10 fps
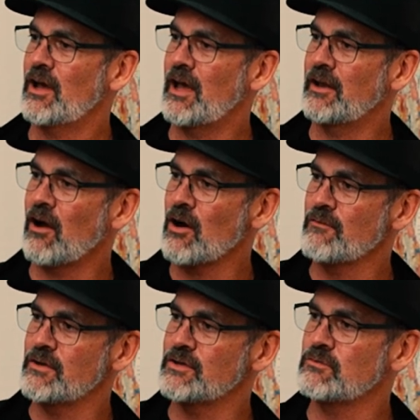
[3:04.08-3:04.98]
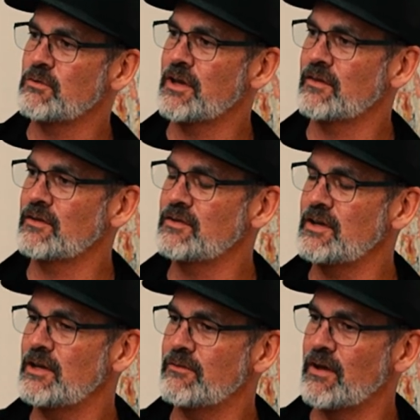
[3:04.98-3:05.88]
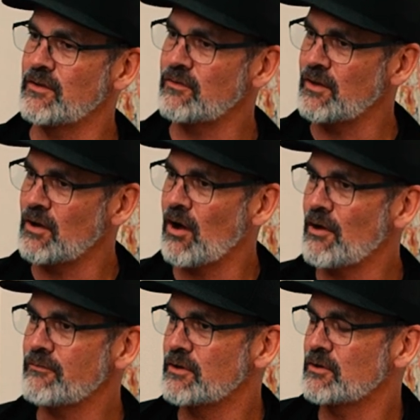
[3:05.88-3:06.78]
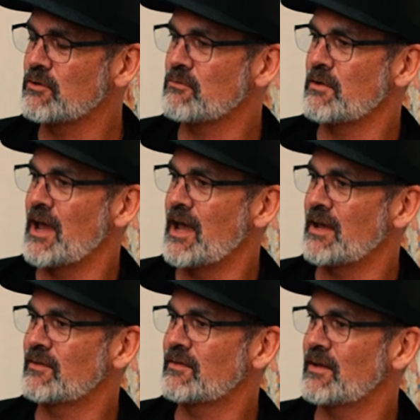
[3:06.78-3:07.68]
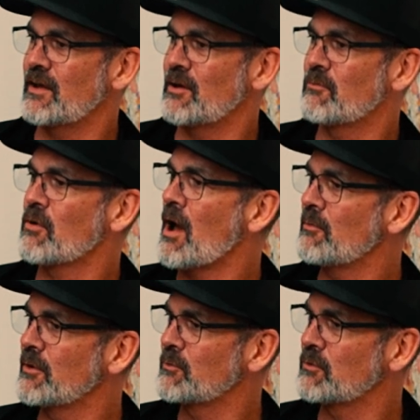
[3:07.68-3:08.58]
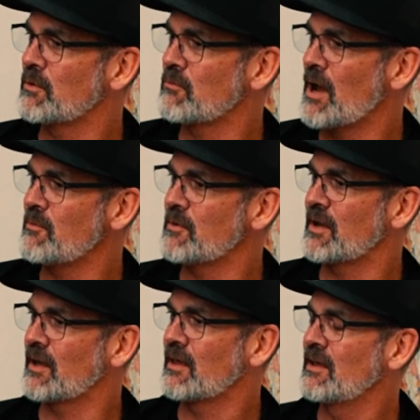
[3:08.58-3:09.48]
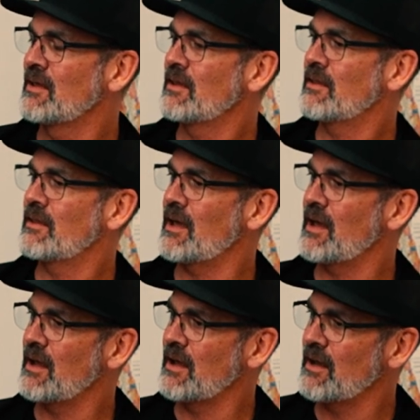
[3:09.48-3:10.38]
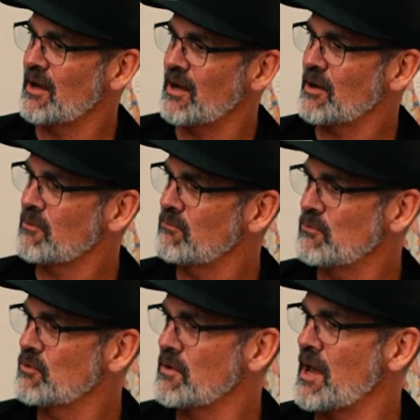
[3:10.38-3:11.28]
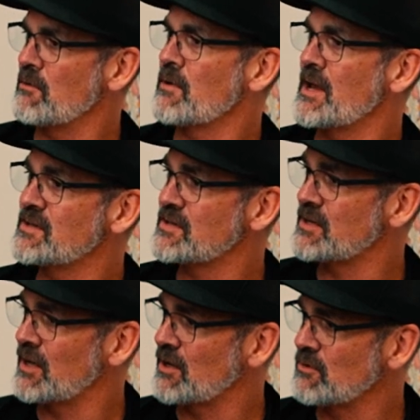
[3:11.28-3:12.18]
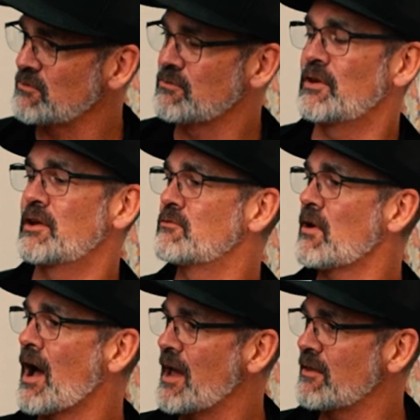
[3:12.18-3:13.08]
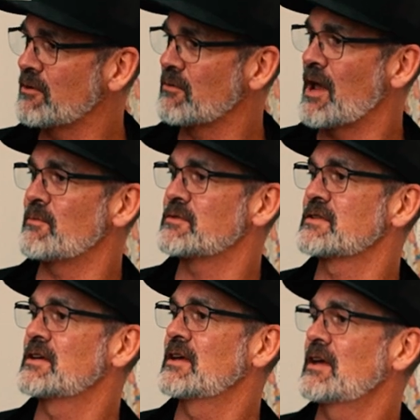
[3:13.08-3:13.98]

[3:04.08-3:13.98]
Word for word: and harvest. We get these heat events that often create problems with ripening. They create raisining, they dry the grapes,